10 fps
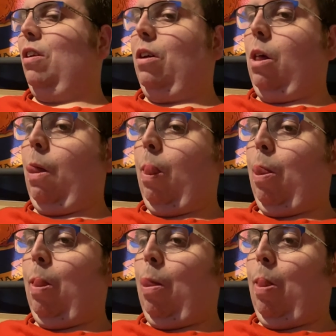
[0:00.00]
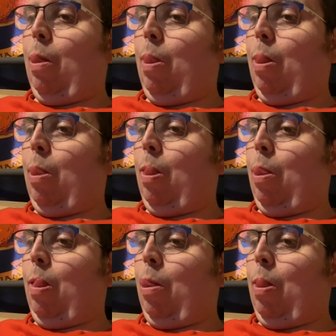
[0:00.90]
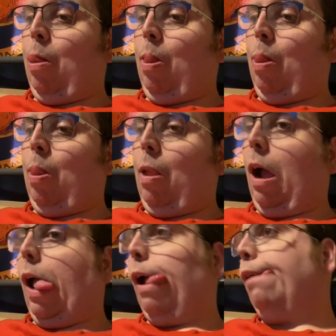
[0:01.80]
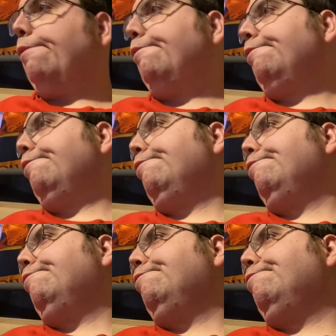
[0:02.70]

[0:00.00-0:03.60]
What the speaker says: [no speech]